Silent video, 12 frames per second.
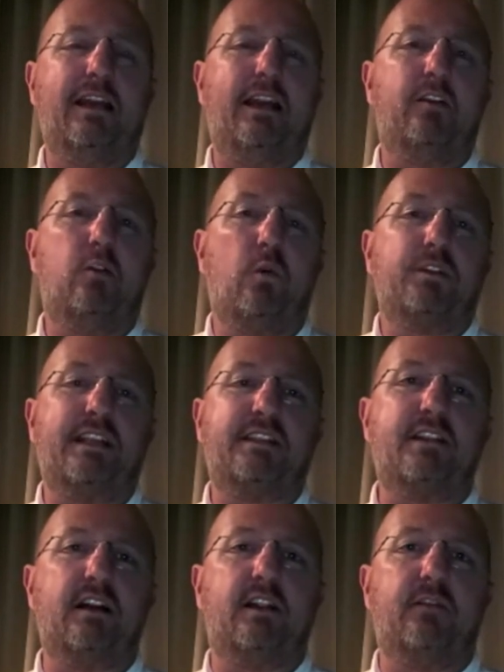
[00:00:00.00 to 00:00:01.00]
And of course,
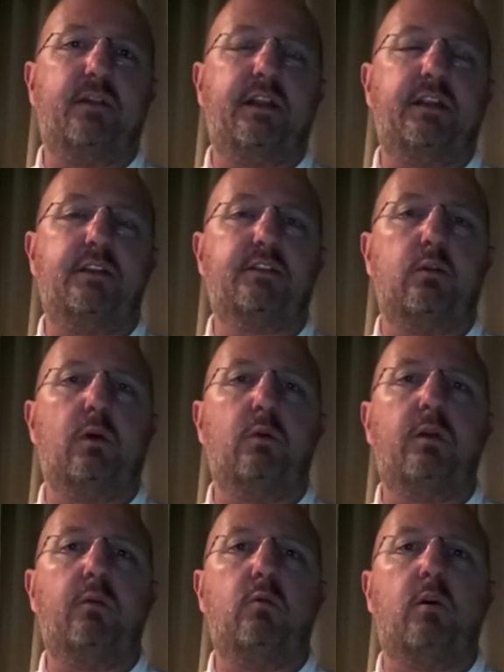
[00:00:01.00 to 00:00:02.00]
that's not convenient. So
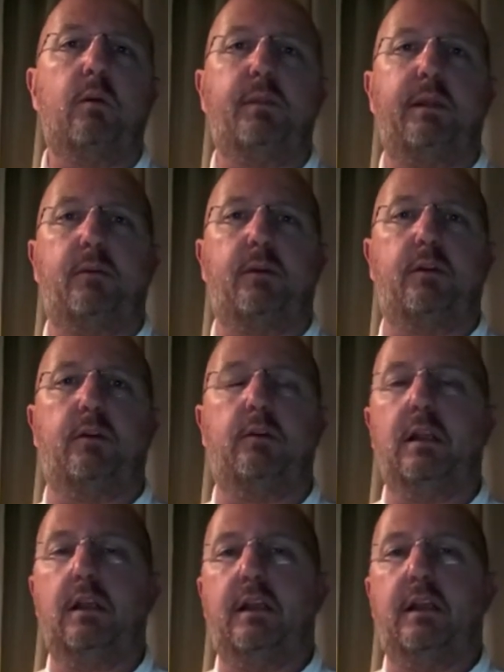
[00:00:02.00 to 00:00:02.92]
what we want people to do